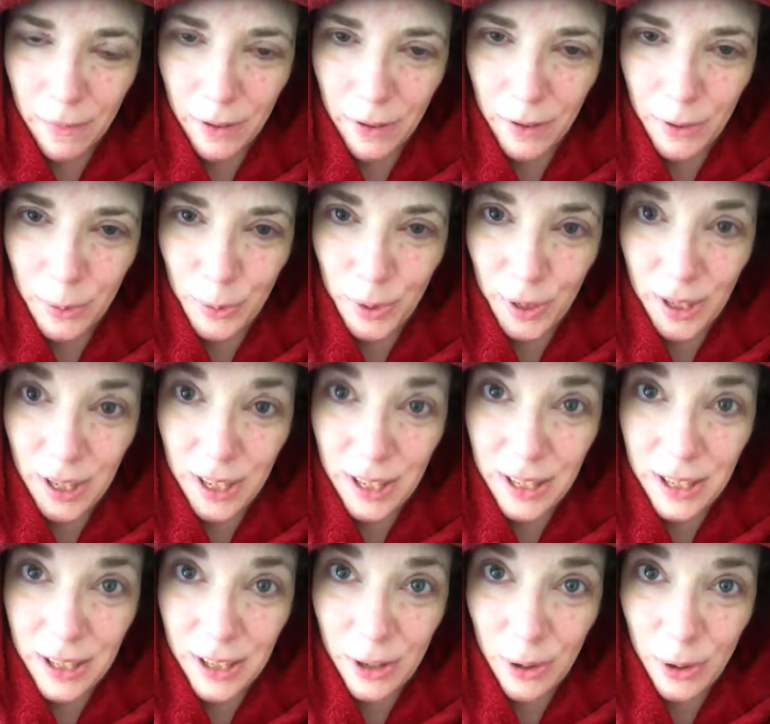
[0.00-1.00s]
doing an
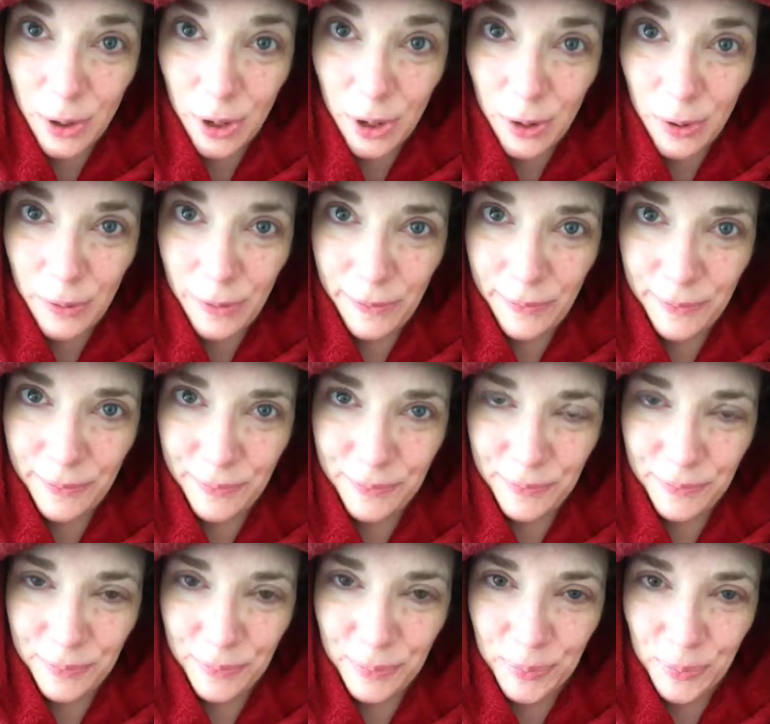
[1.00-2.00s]
Indiegogo
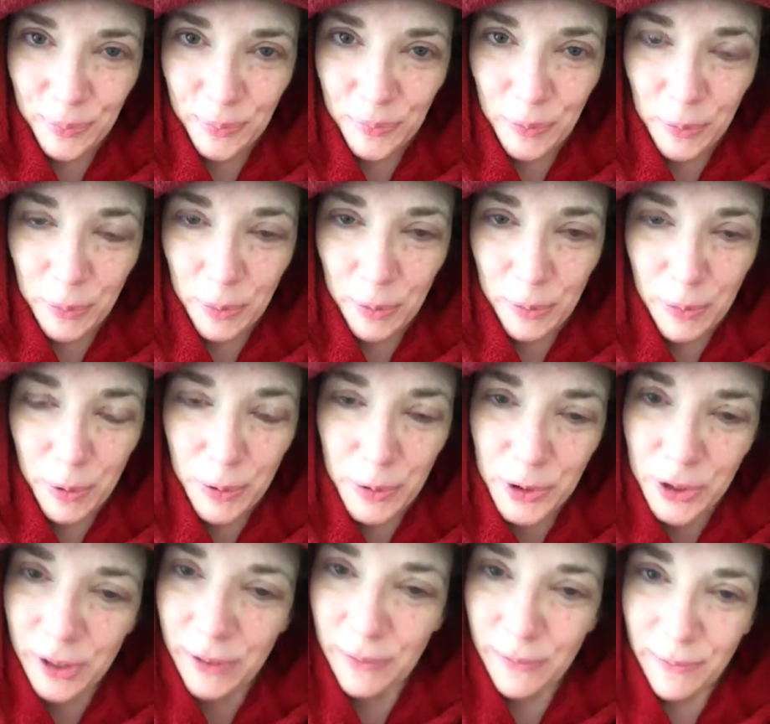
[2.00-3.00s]

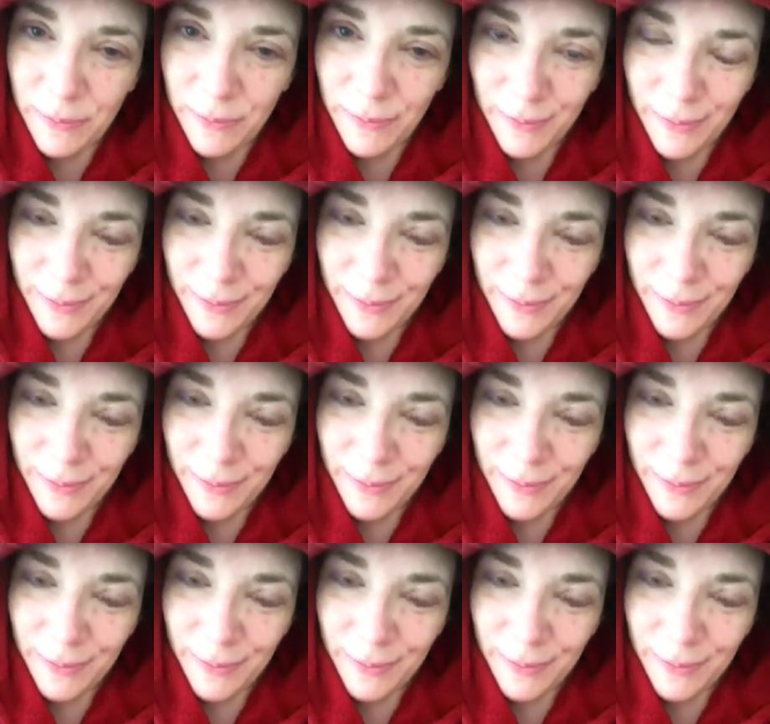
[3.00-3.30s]
promotion,